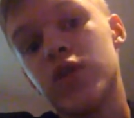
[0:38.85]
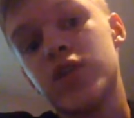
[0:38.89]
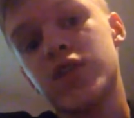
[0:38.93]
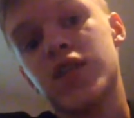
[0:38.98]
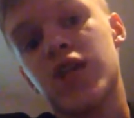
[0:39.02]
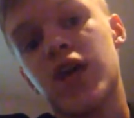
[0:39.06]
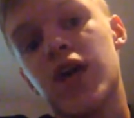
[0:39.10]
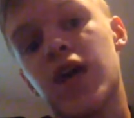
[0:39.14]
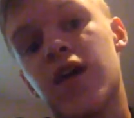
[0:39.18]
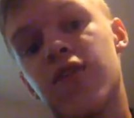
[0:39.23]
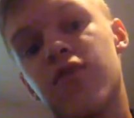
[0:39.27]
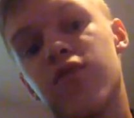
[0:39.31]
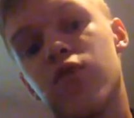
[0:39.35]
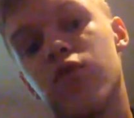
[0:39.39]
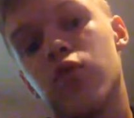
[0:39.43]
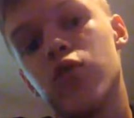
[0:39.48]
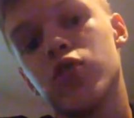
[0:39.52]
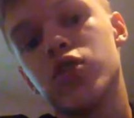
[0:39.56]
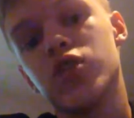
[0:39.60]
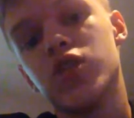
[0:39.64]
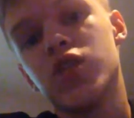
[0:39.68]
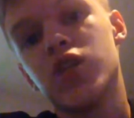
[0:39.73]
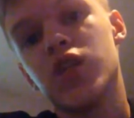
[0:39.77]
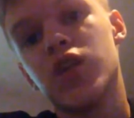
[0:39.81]
doesn't have
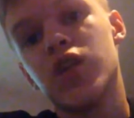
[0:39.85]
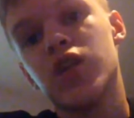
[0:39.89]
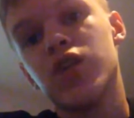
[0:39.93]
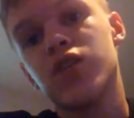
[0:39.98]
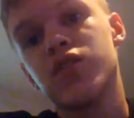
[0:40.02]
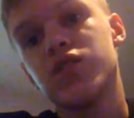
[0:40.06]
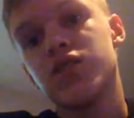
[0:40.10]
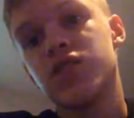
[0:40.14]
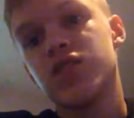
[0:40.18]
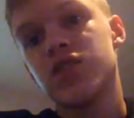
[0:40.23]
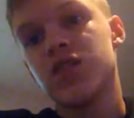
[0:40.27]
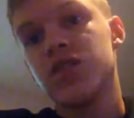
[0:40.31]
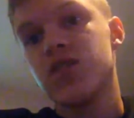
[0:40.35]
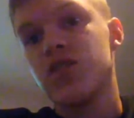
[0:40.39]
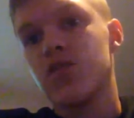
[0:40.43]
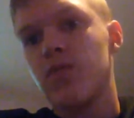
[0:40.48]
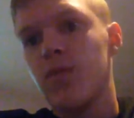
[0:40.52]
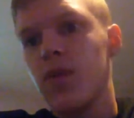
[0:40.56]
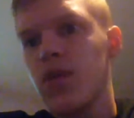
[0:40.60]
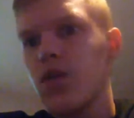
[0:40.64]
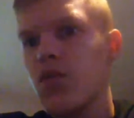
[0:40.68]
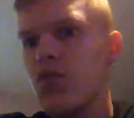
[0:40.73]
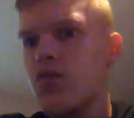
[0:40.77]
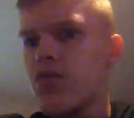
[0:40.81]
4G data since it's
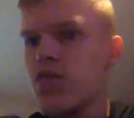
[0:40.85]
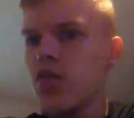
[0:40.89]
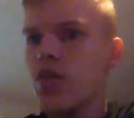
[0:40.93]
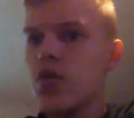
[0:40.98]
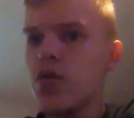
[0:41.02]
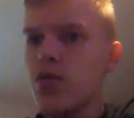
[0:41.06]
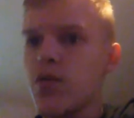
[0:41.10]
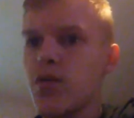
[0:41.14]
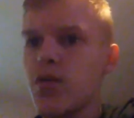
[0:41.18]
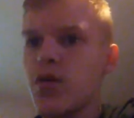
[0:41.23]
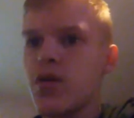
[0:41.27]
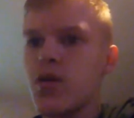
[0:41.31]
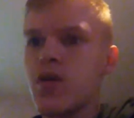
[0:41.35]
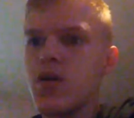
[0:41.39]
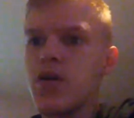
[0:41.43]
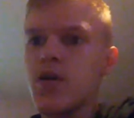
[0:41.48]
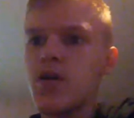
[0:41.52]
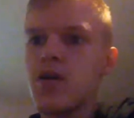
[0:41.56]
in my old phone